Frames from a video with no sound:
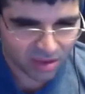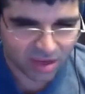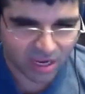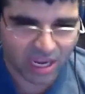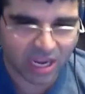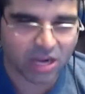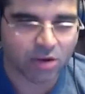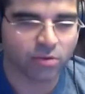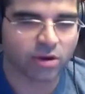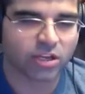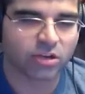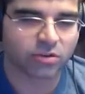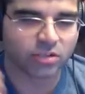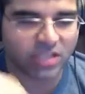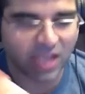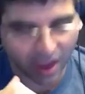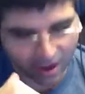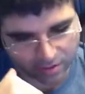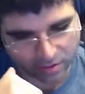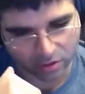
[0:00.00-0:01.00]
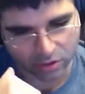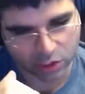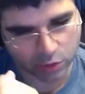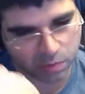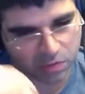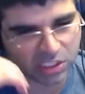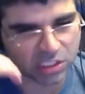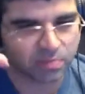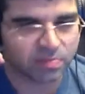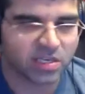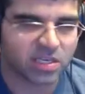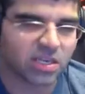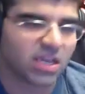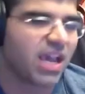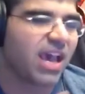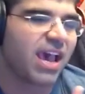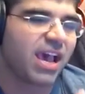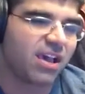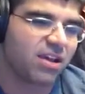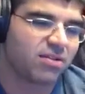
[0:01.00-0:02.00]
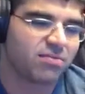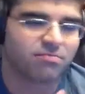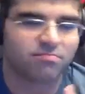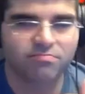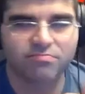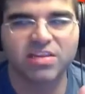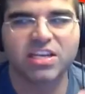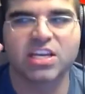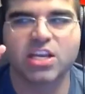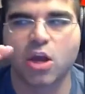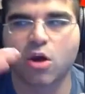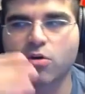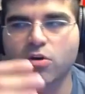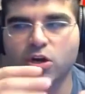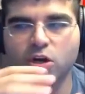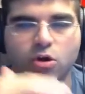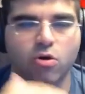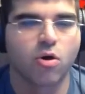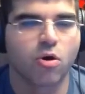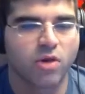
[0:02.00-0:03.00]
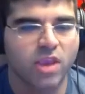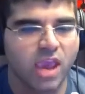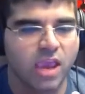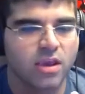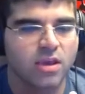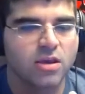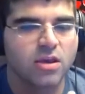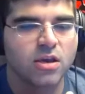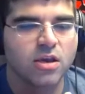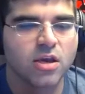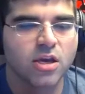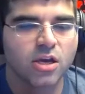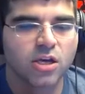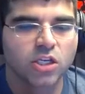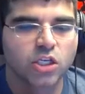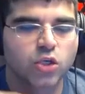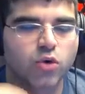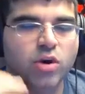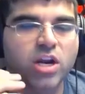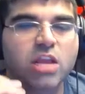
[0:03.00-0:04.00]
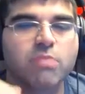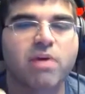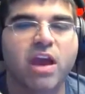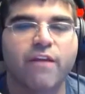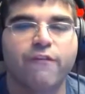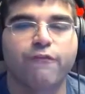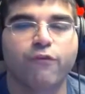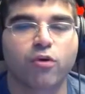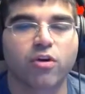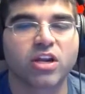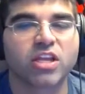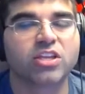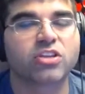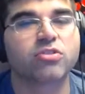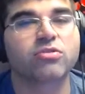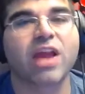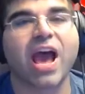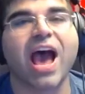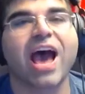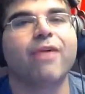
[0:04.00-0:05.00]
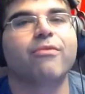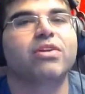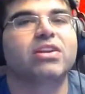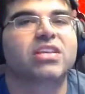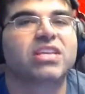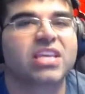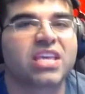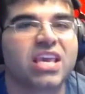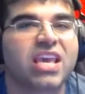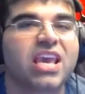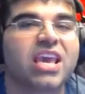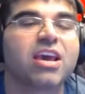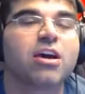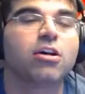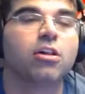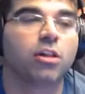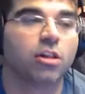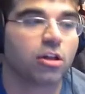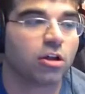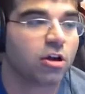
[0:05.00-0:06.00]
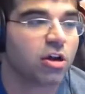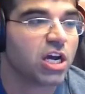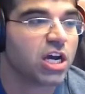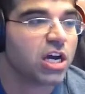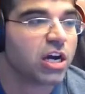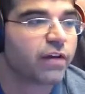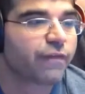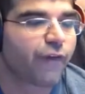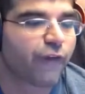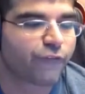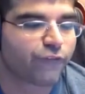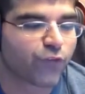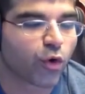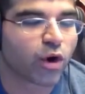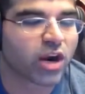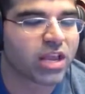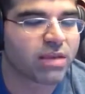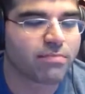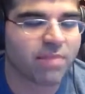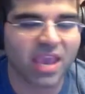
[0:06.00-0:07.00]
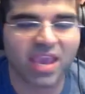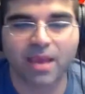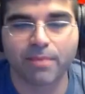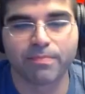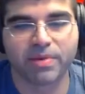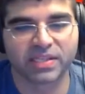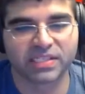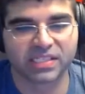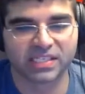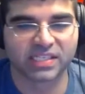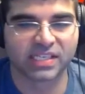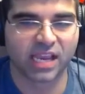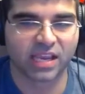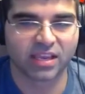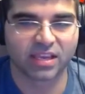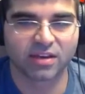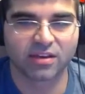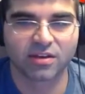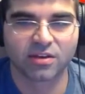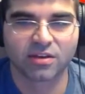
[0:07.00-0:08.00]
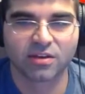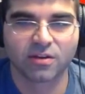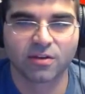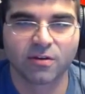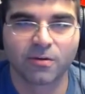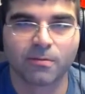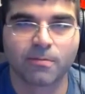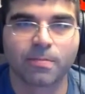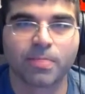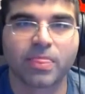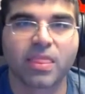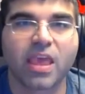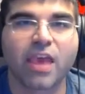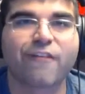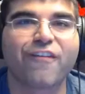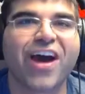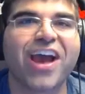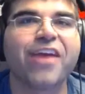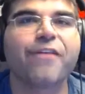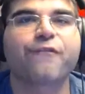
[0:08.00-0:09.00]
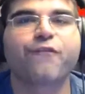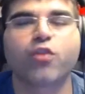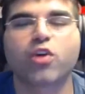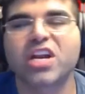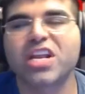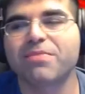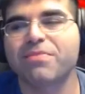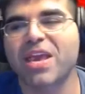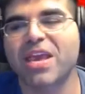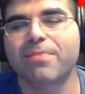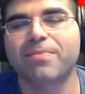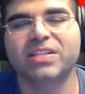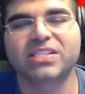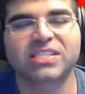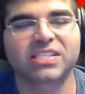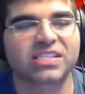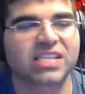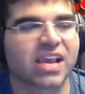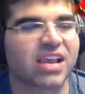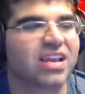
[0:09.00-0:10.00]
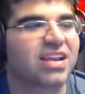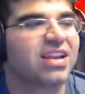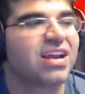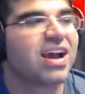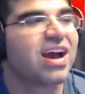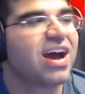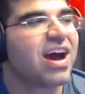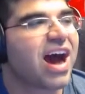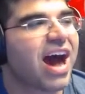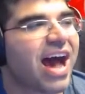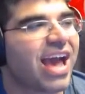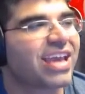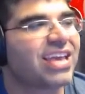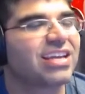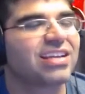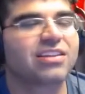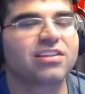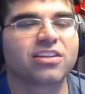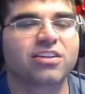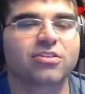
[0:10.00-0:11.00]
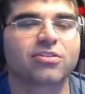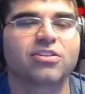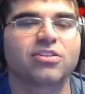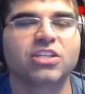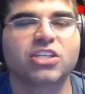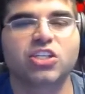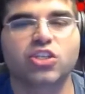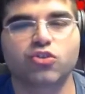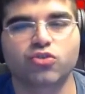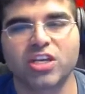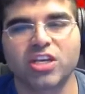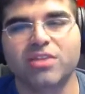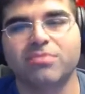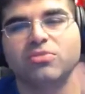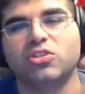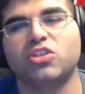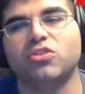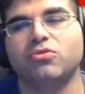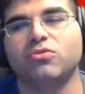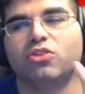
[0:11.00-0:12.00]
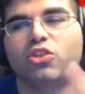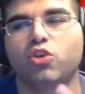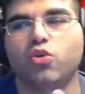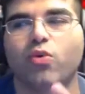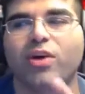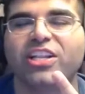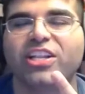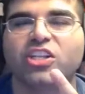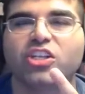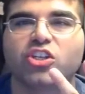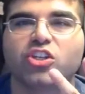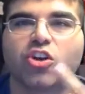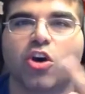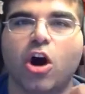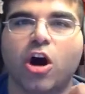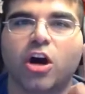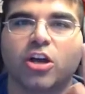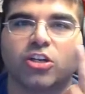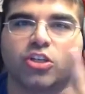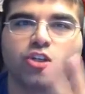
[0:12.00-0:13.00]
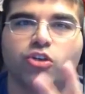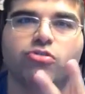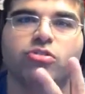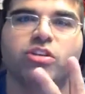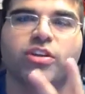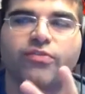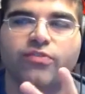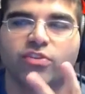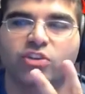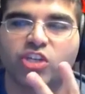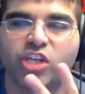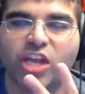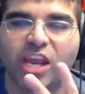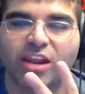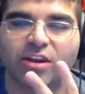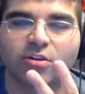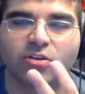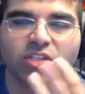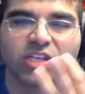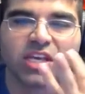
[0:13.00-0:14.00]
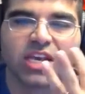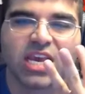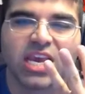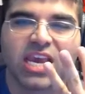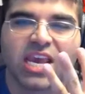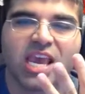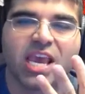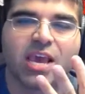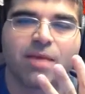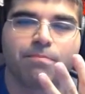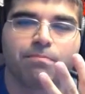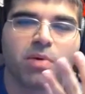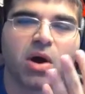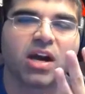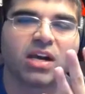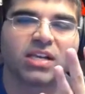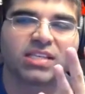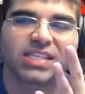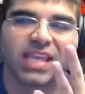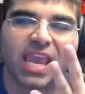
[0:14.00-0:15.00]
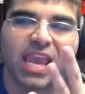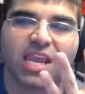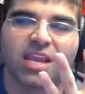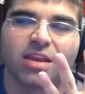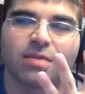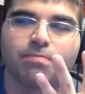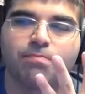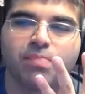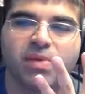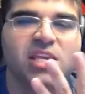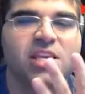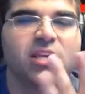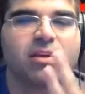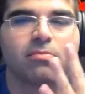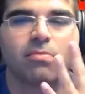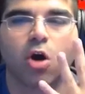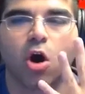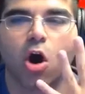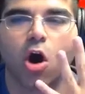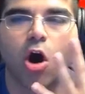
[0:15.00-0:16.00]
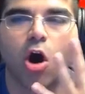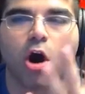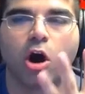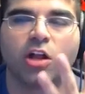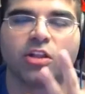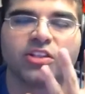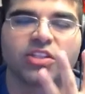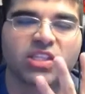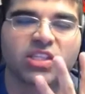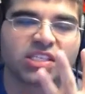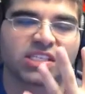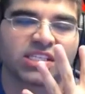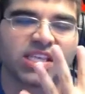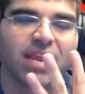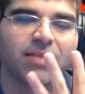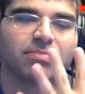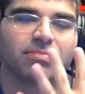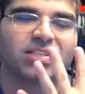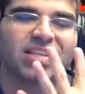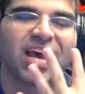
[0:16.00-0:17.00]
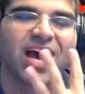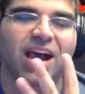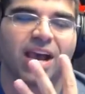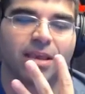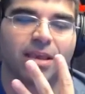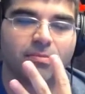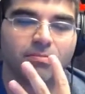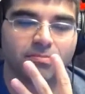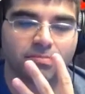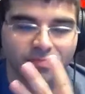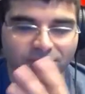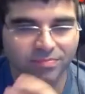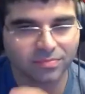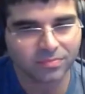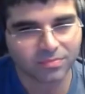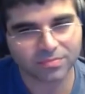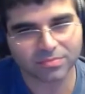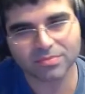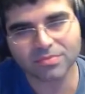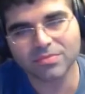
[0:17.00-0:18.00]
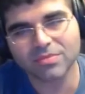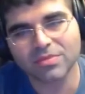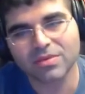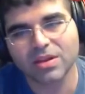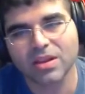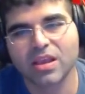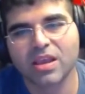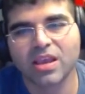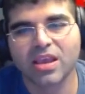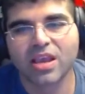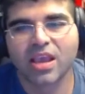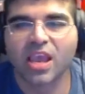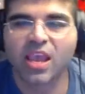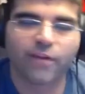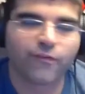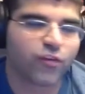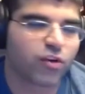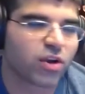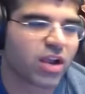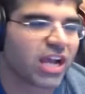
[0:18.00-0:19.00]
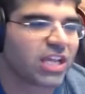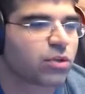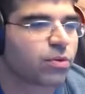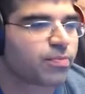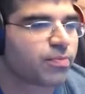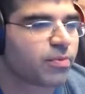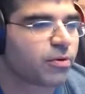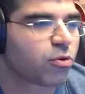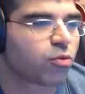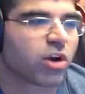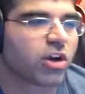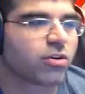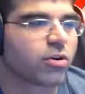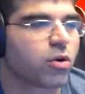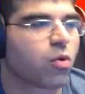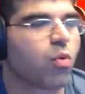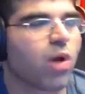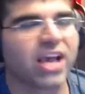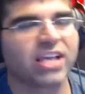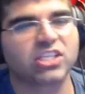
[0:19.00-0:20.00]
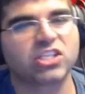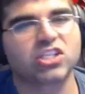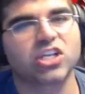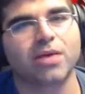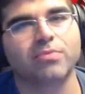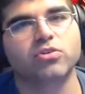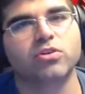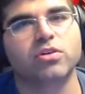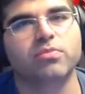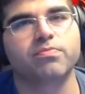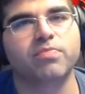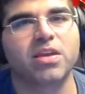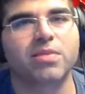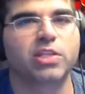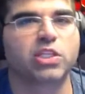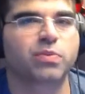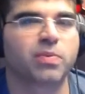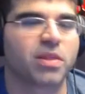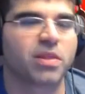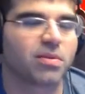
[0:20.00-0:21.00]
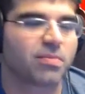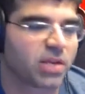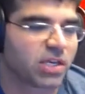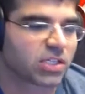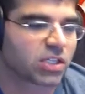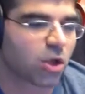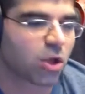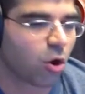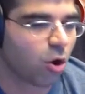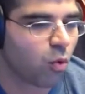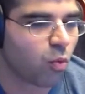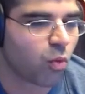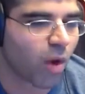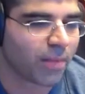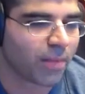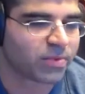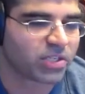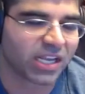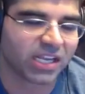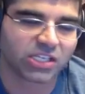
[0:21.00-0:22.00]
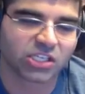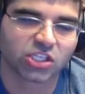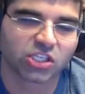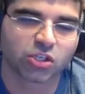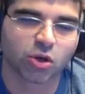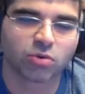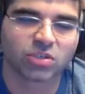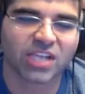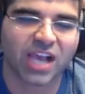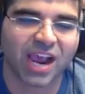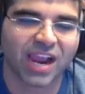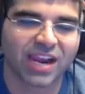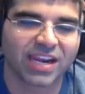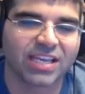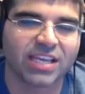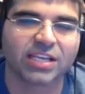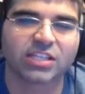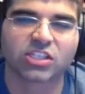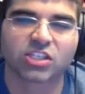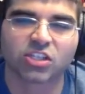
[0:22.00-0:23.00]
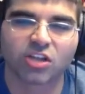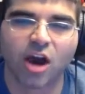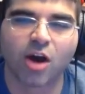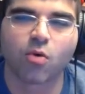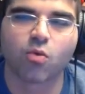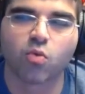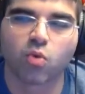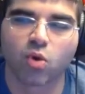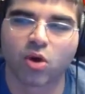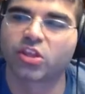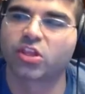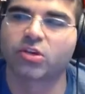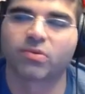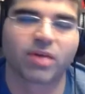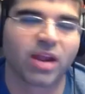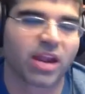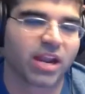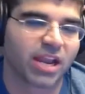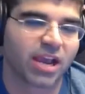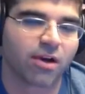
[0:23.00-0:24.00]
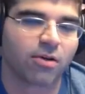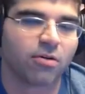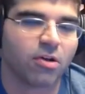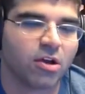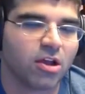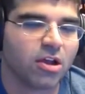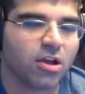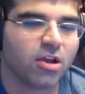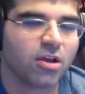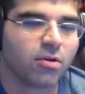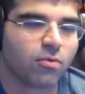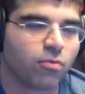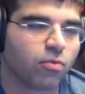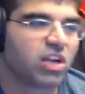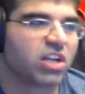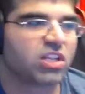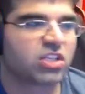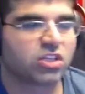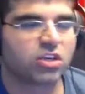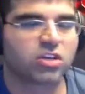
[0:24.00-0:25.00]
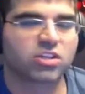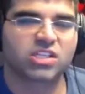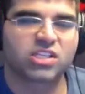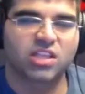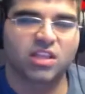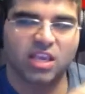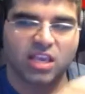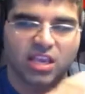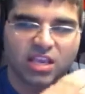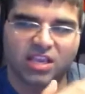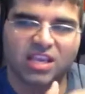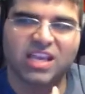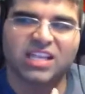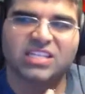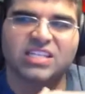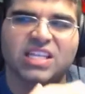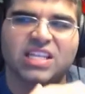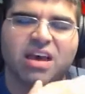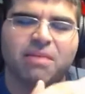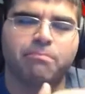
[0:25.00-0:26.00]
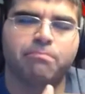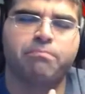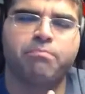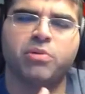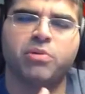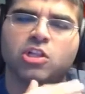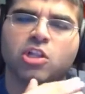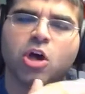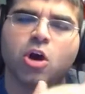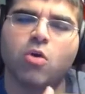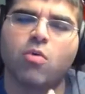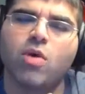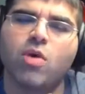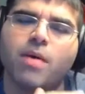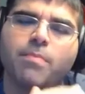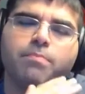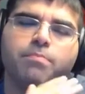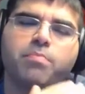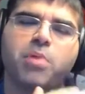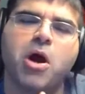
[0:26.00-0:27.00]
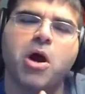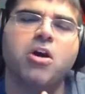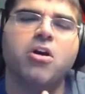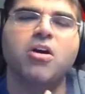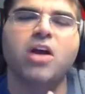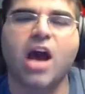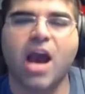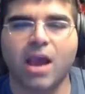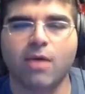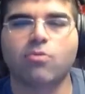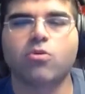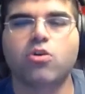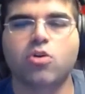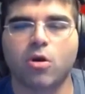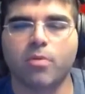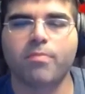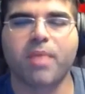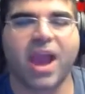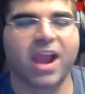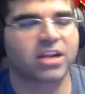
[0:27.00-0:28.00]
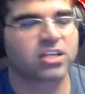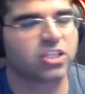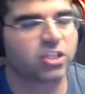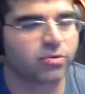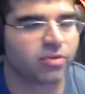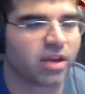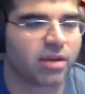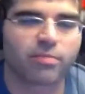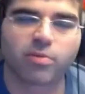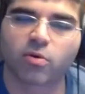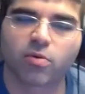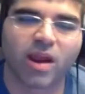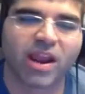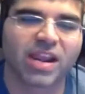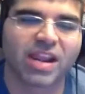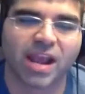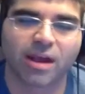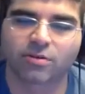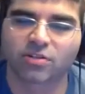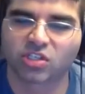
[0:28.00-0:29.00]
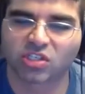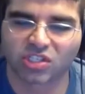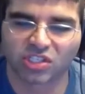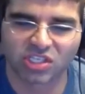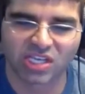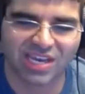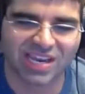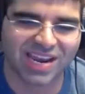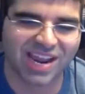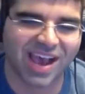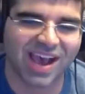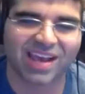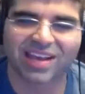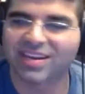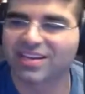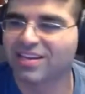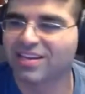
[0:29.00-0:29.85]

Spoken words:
and you want your download speed to be mediocre to okay. 20 by 40, dude, I would kill for 40 megabits a second. If I had 40 megabits a second, I could literally stream to Twitch on 2 different channels, Hitbox and Beam, all at the same time. And if you guys have been wondering why I stopped doing Beam, it's mainly because the whole website is so tiny, it's not worth it right now. When it starts to get to that blow up part, I will go back to it. But right now, it's just not